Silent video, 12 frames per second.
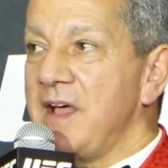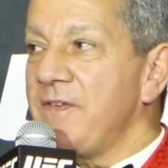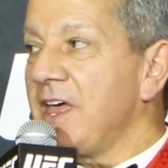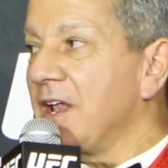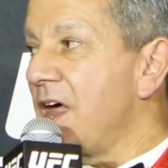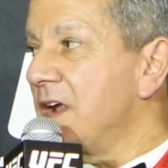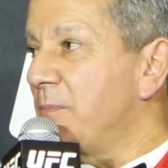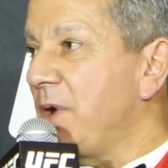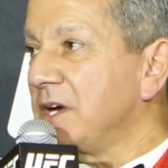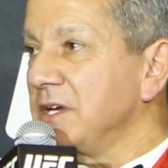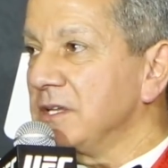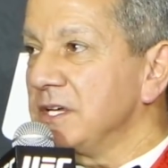I've had a lot of
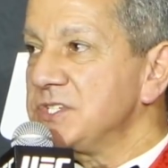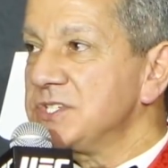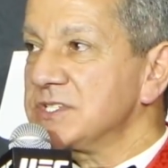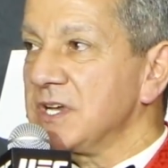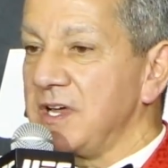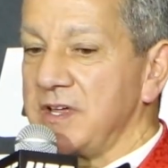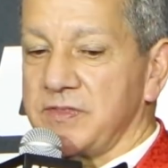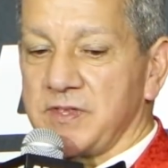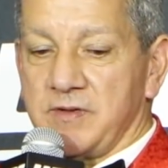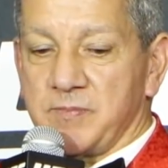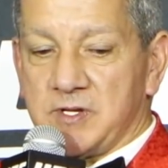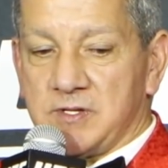bucket lists that
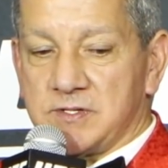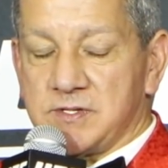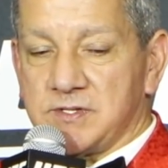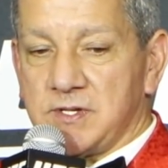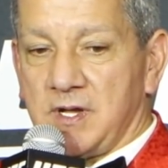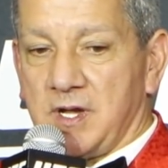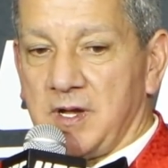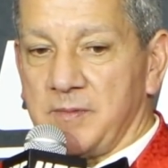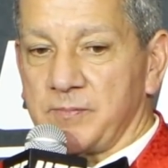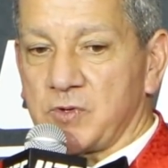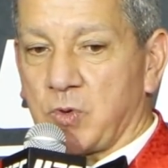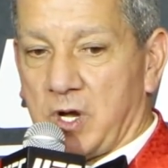have been
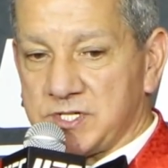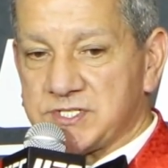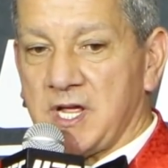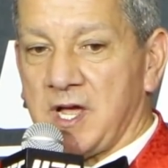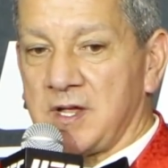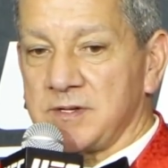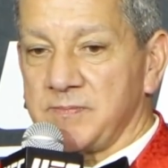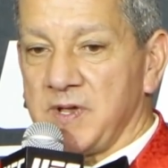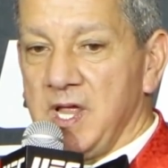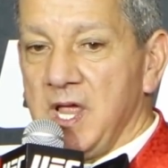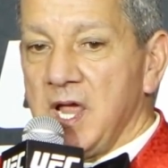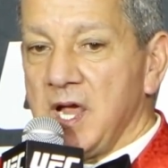crossed
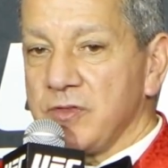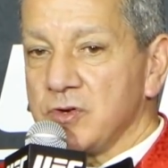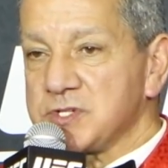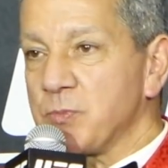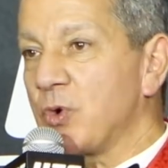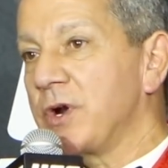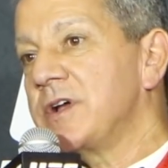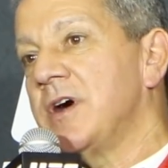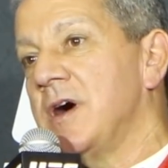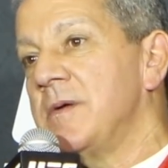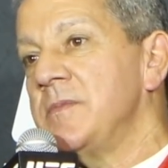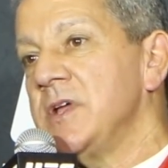out, and there's more to
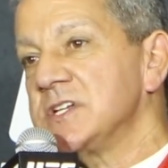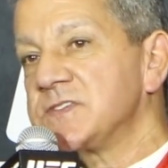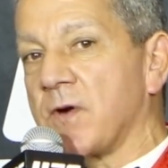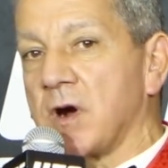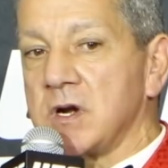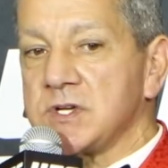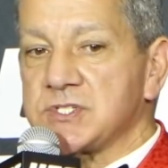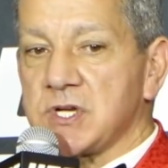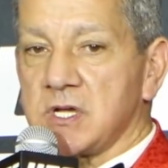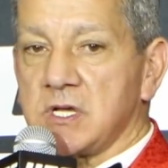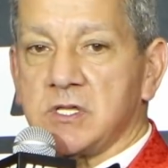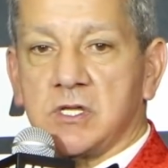come. As far as
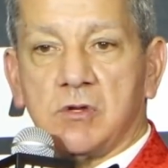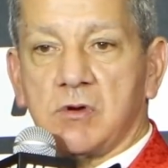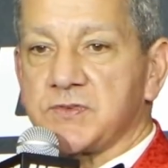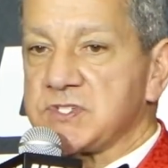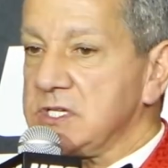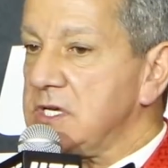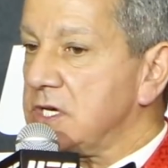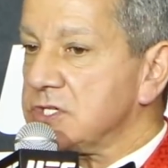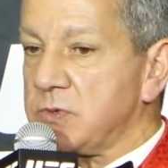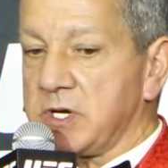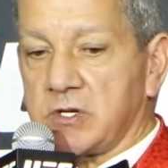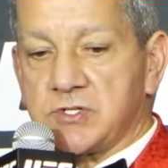in the UFC, I
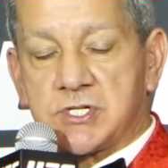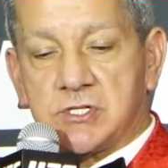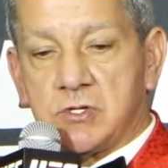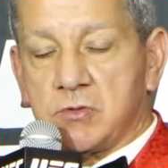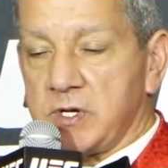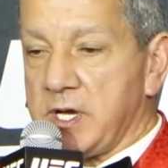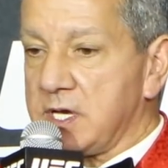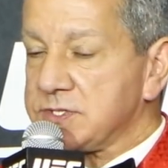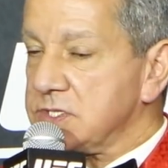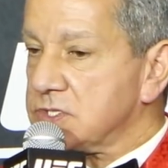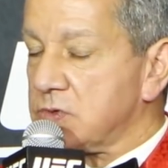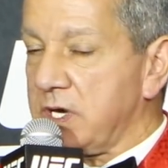just want to continue to
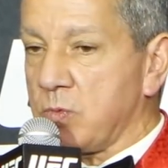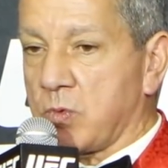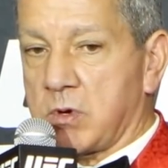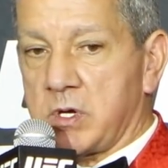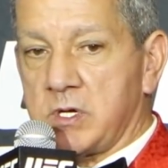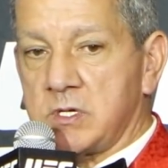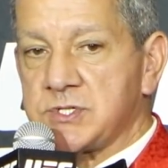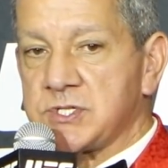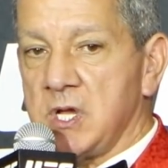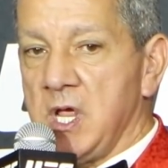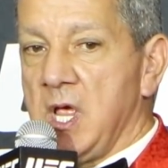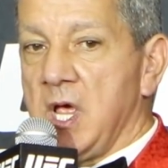announce these great
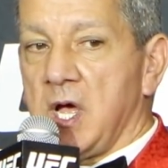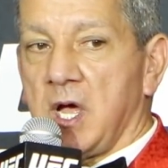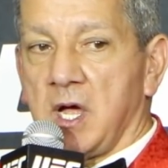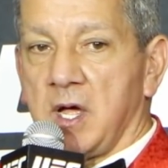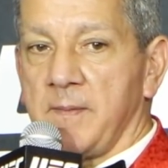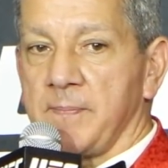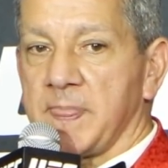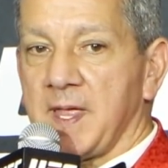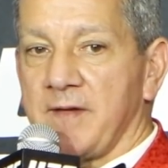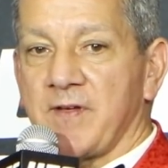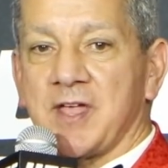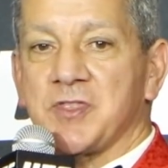warriors.
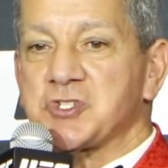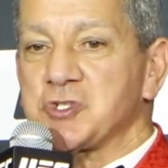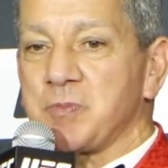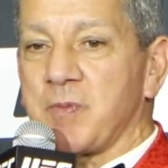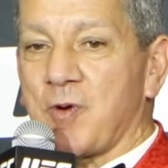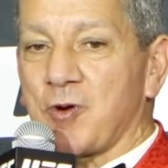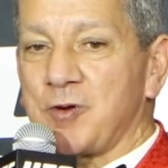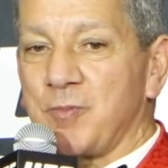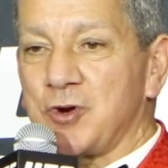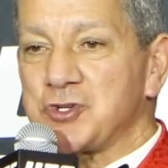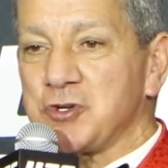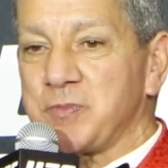I've had the Super Bowl
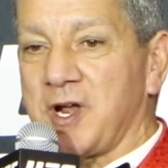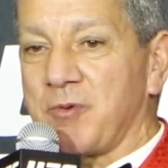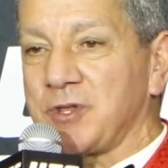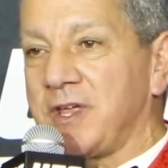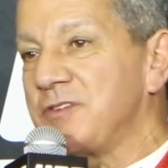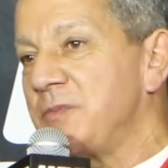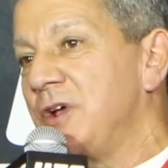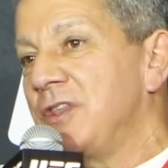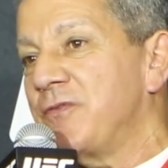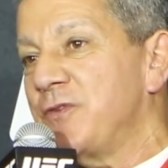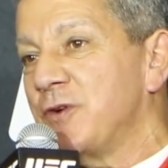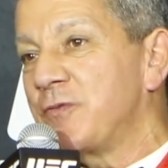commercial, but I would love to be
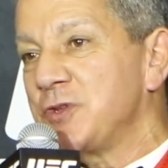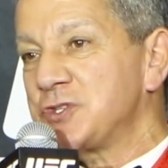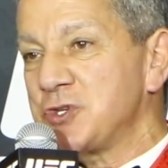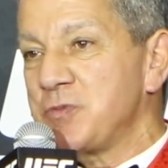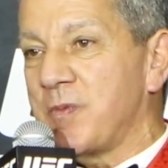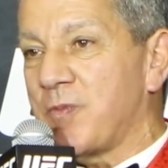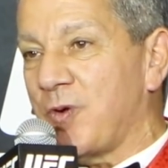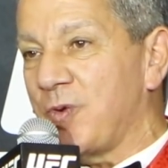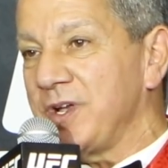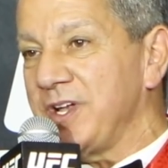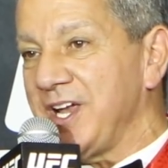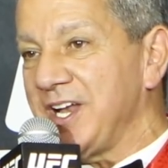on the field for the Super Bowl
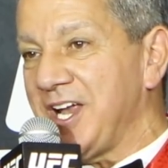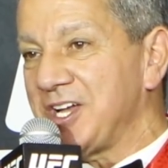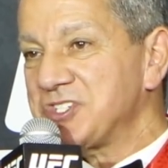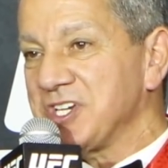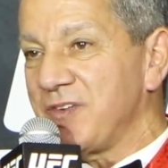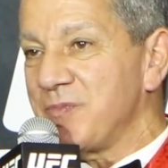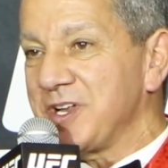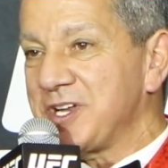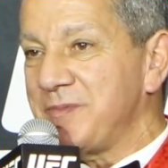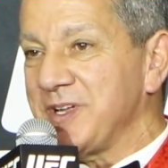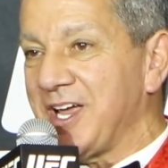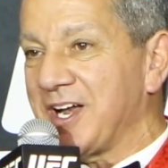one day, announcing everybody
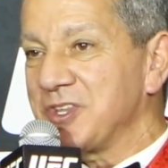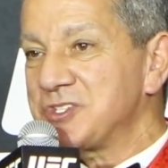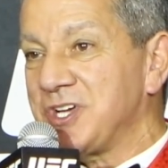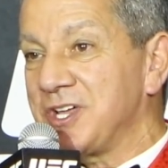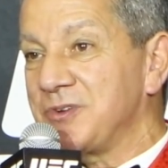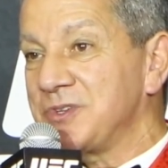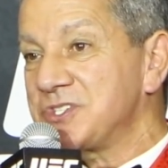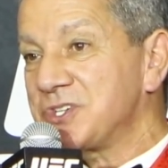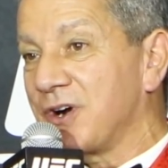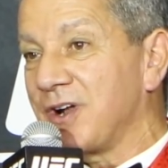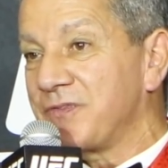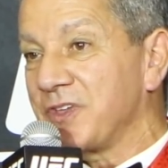coming out of the tunnel and
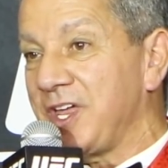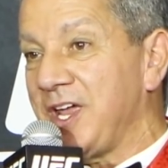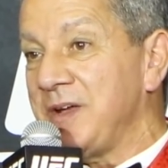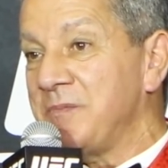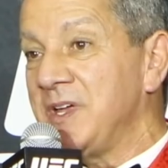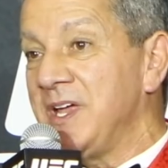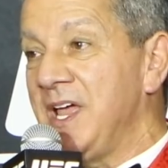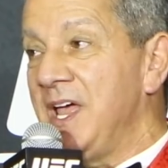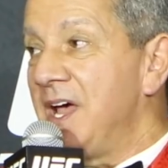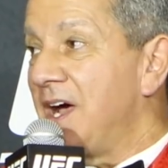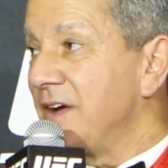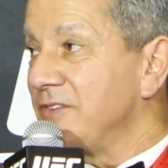start up the game.
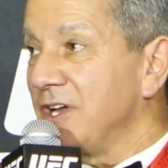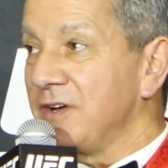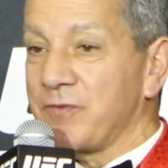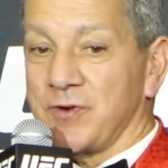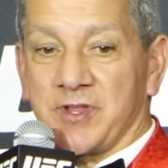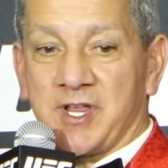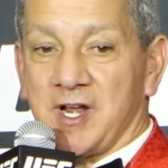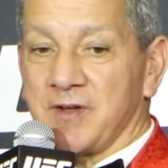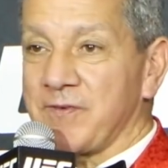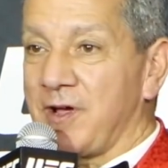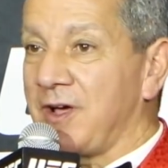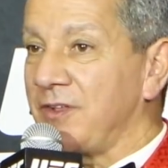I've done it for the
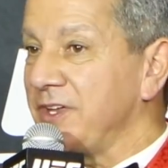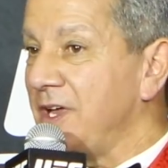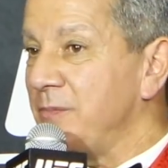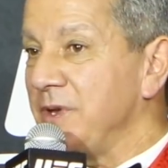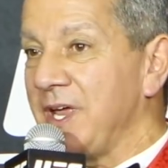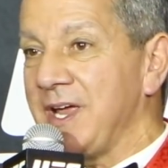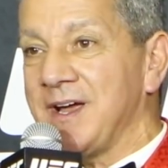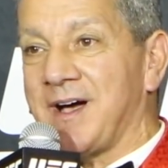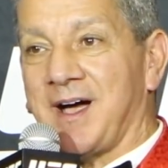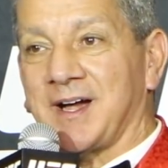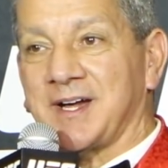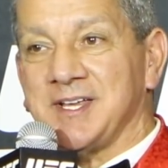NFL, the NBA,
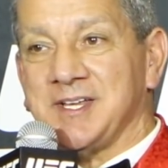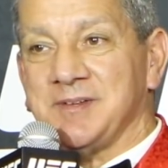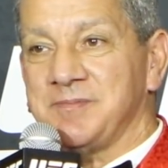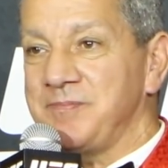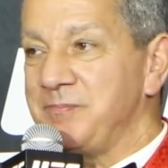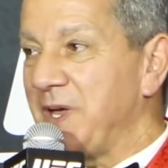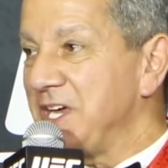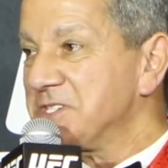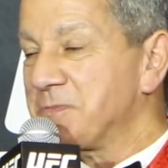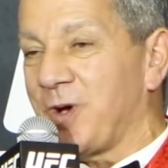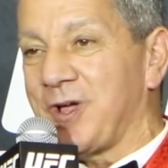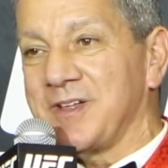hockey,
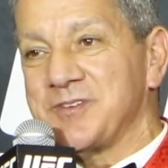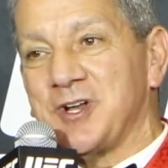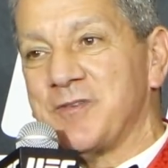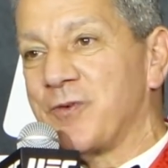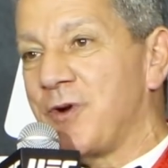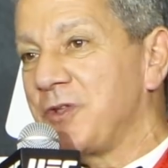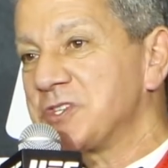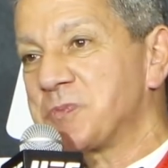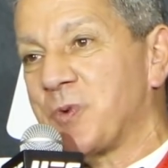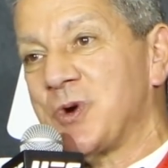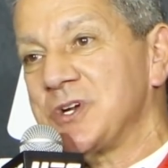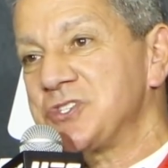baseball. I've done it for all the
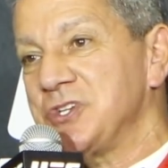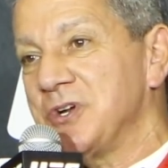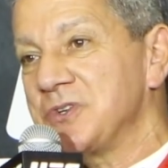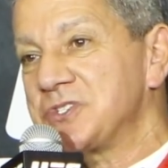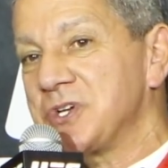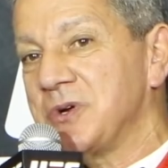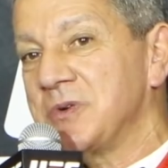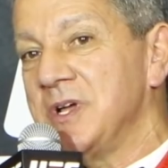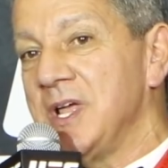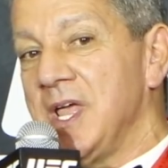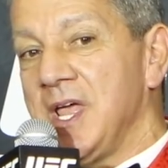sports, you know. So